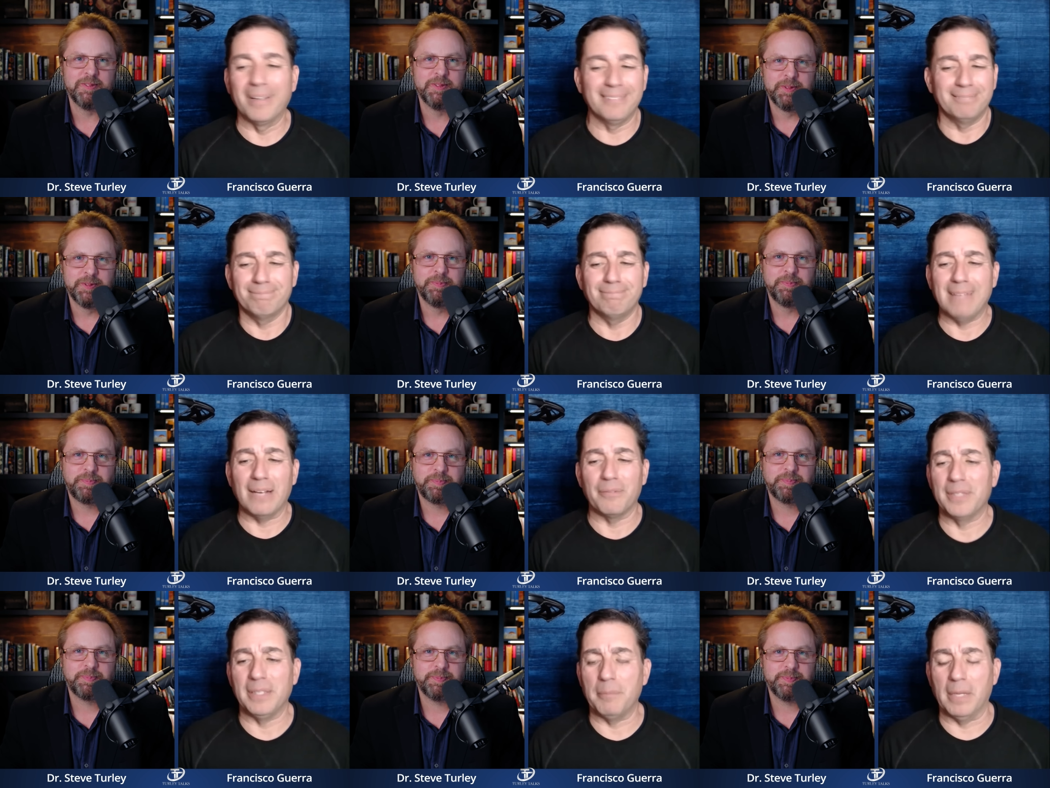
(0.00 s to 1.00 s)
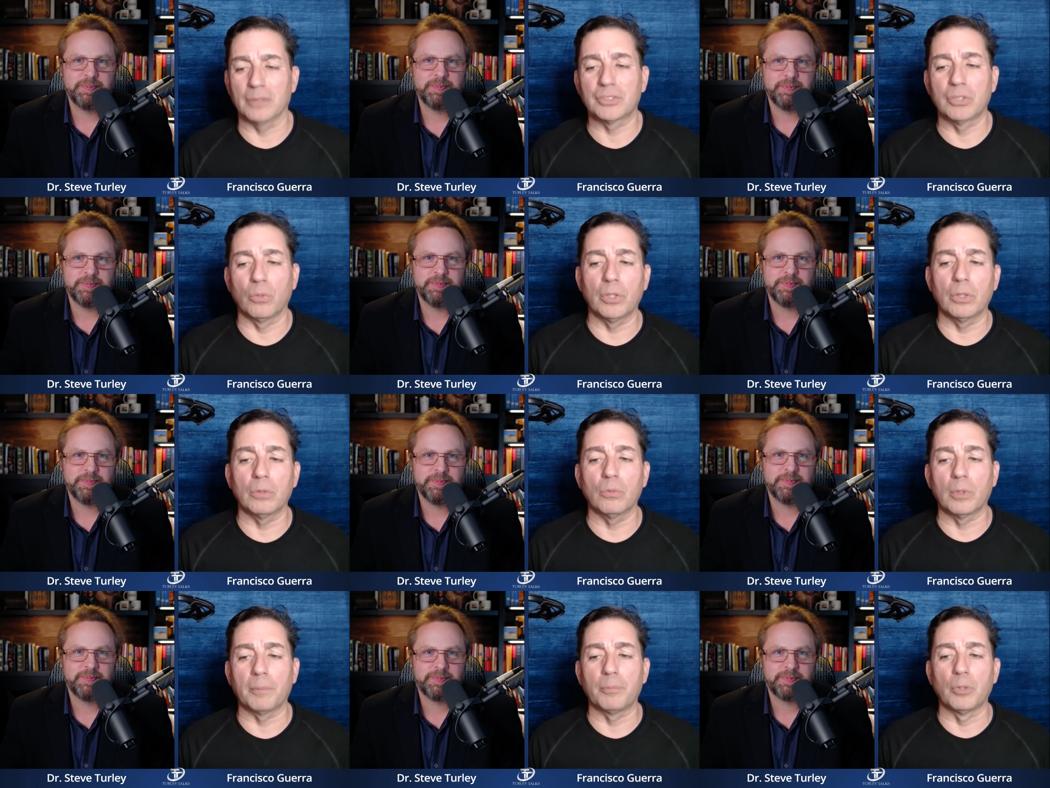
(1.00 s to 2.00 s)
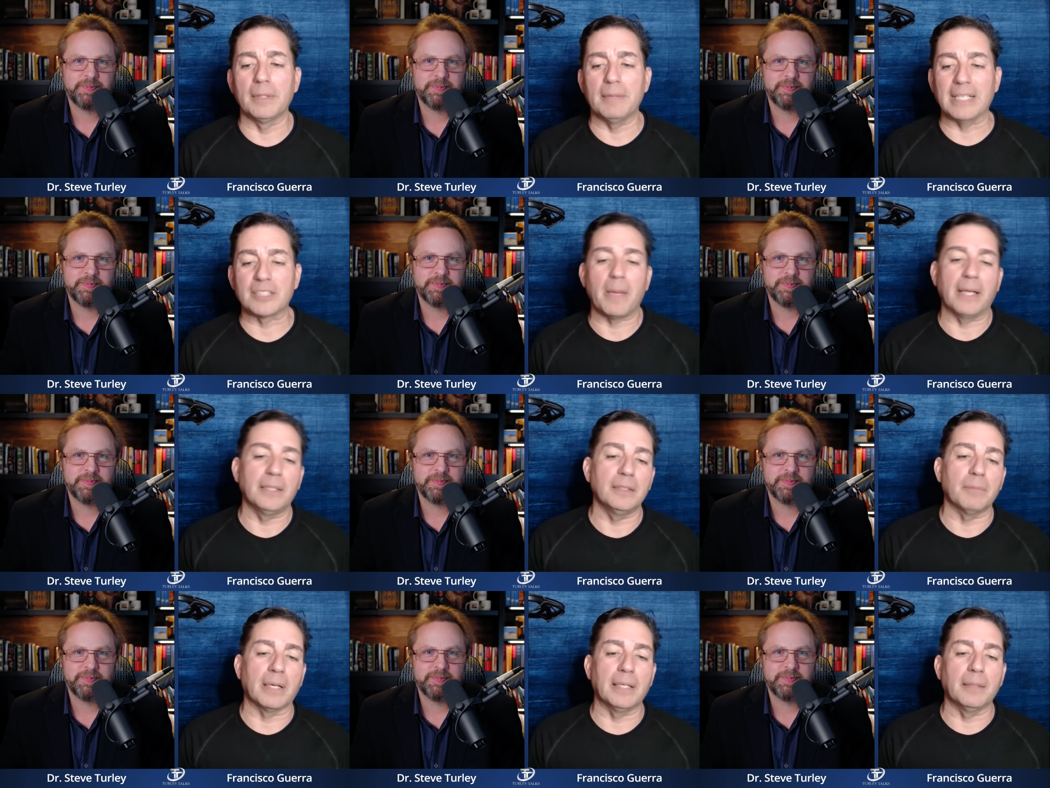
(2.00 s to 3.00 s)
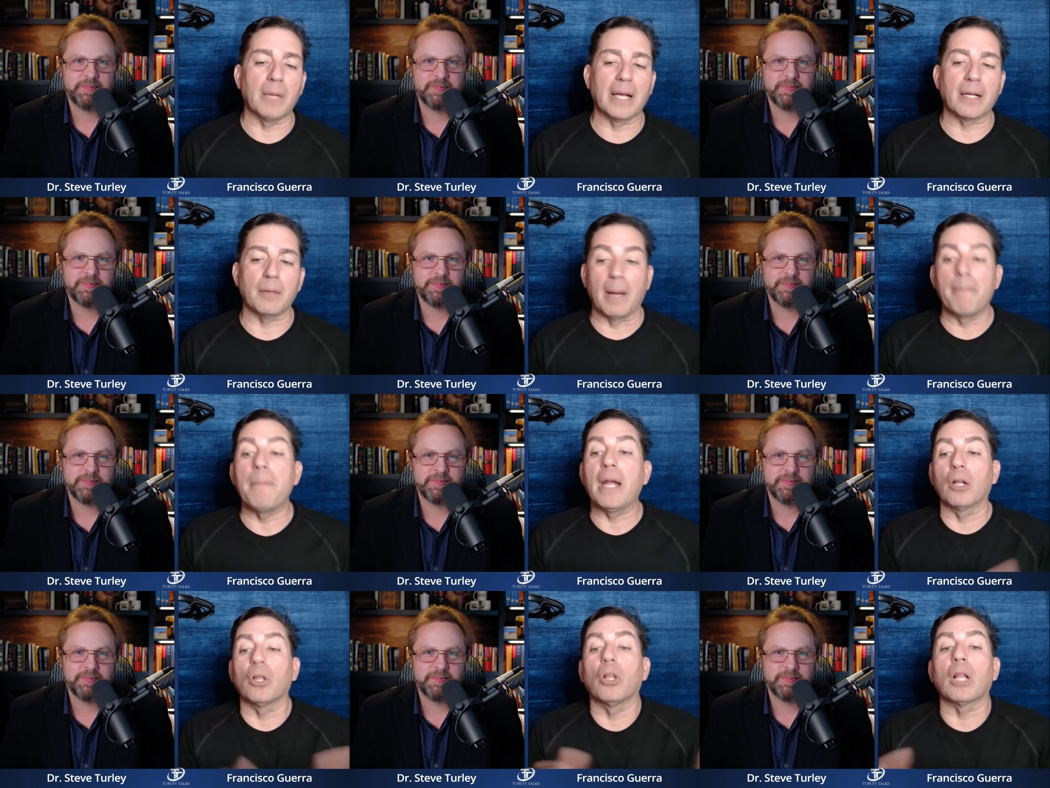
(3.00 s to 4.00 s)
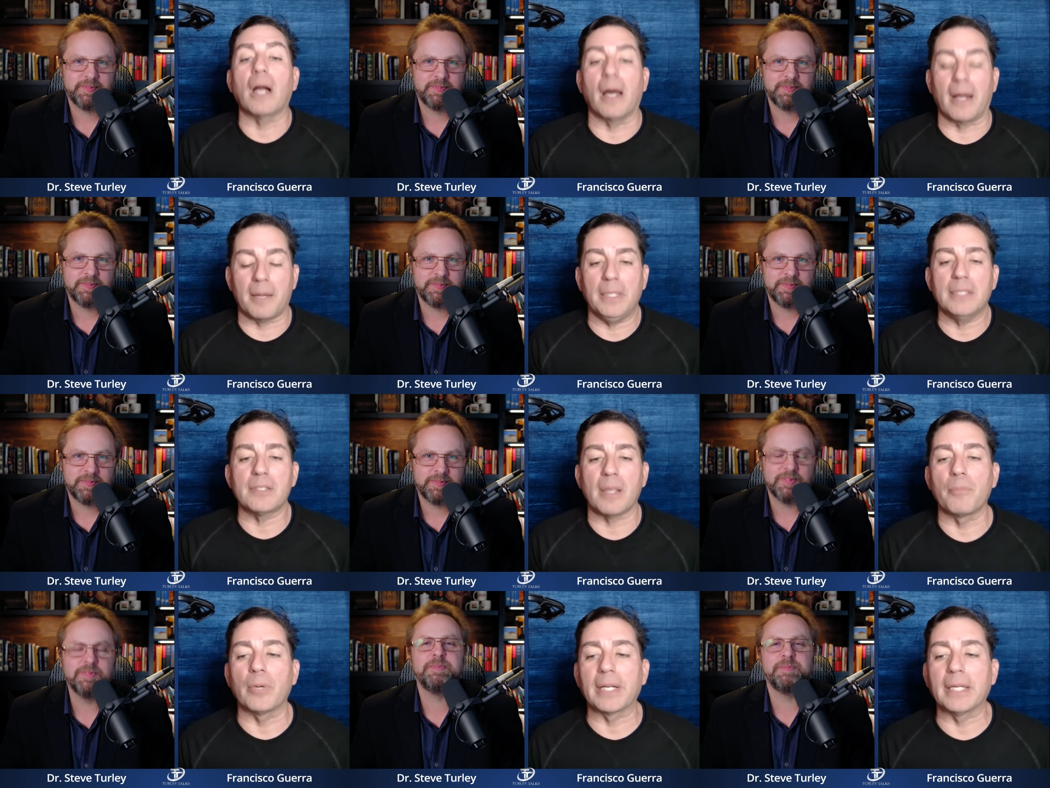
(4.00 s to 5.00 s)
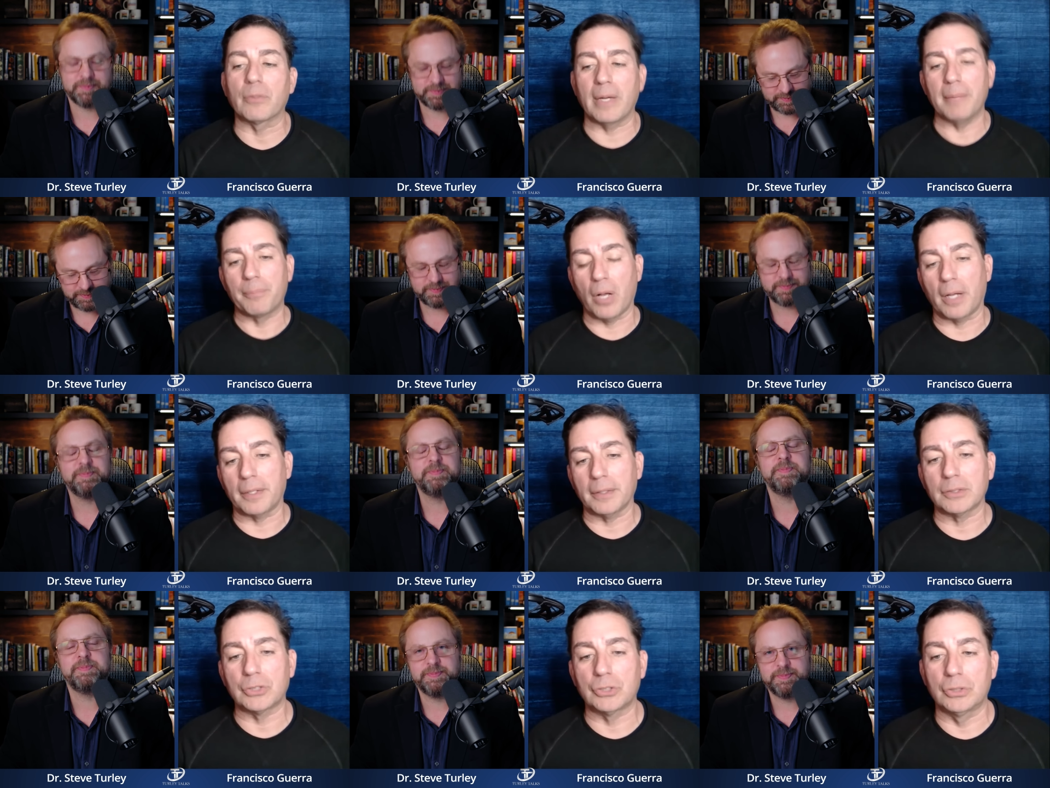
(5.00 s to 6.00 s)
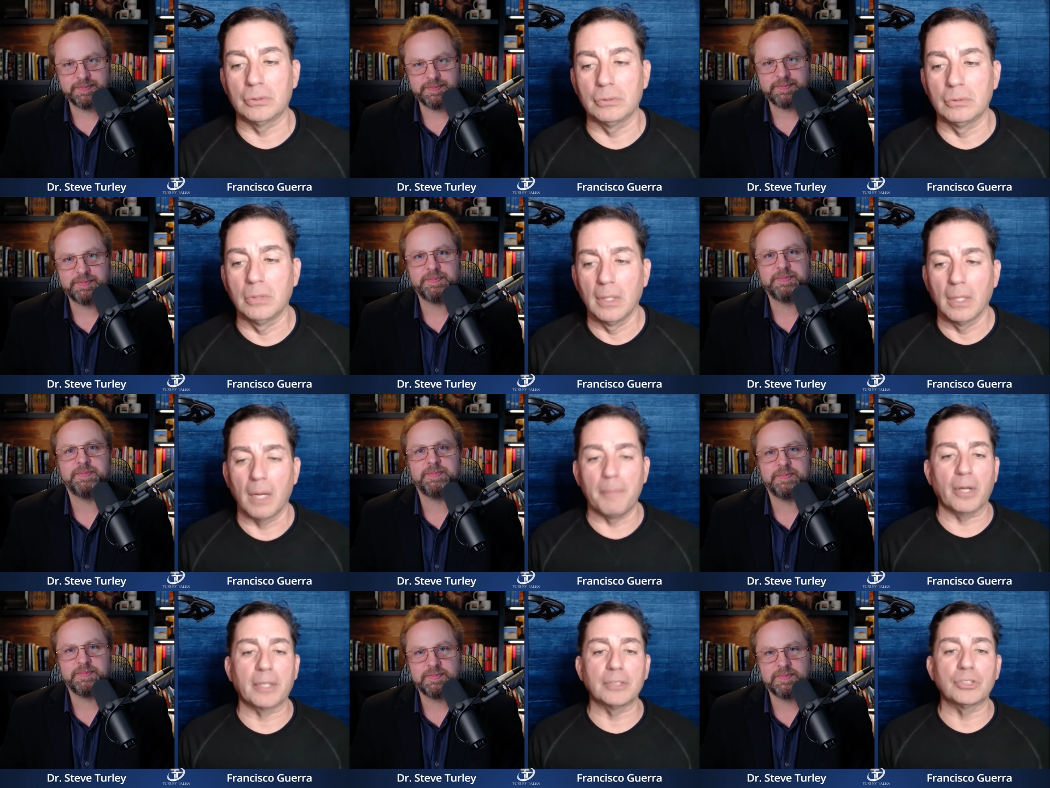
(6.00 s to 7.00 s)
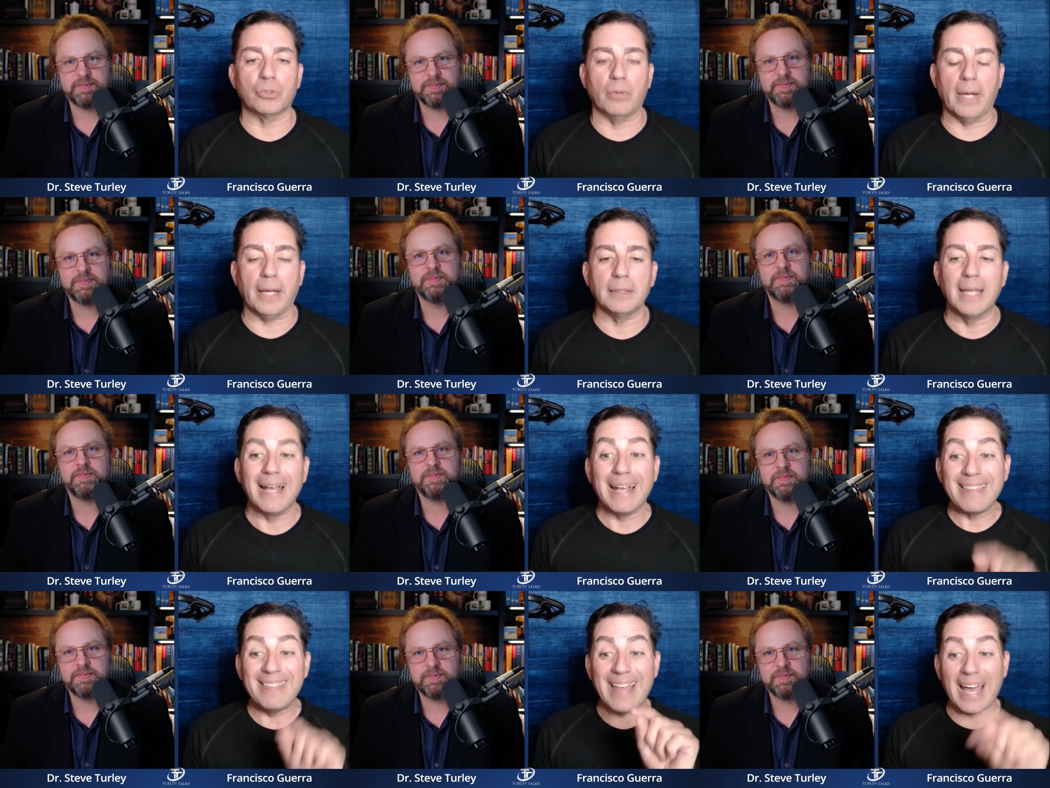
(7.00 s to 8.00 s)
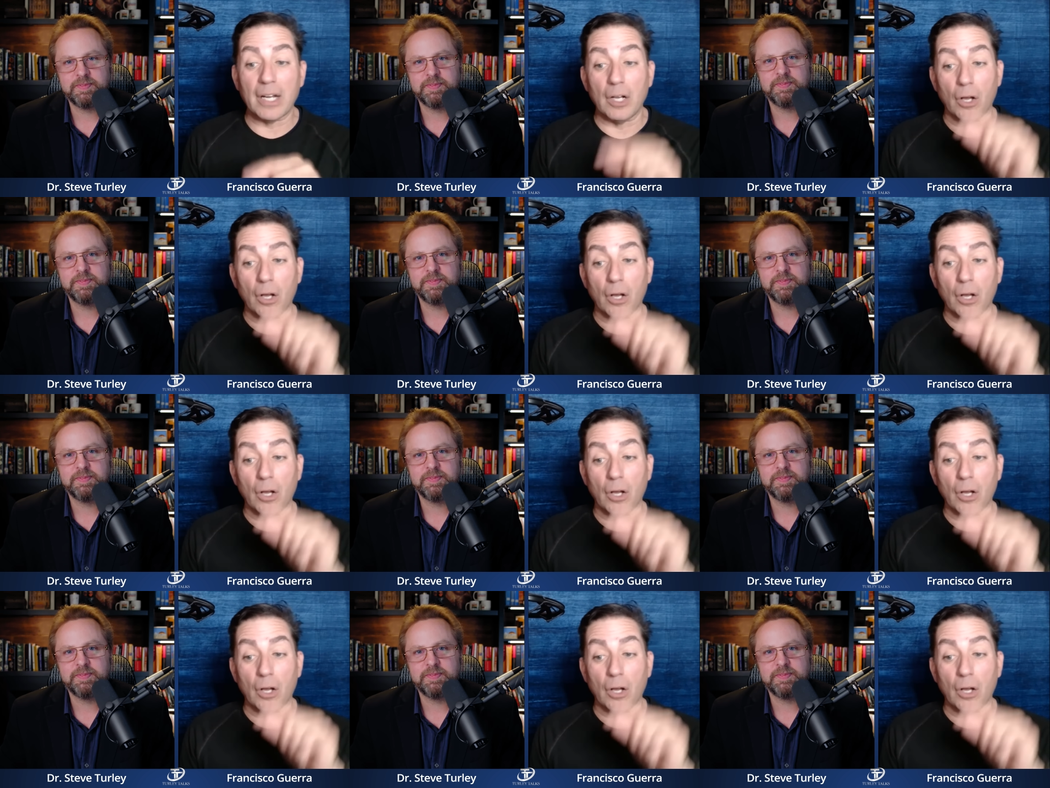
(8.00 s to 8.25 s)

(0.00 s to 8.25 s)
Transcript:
Speaker 1: But not with email. So we're we're really that's my my my my parallel economy is I'm bringing great products to Americans Direct that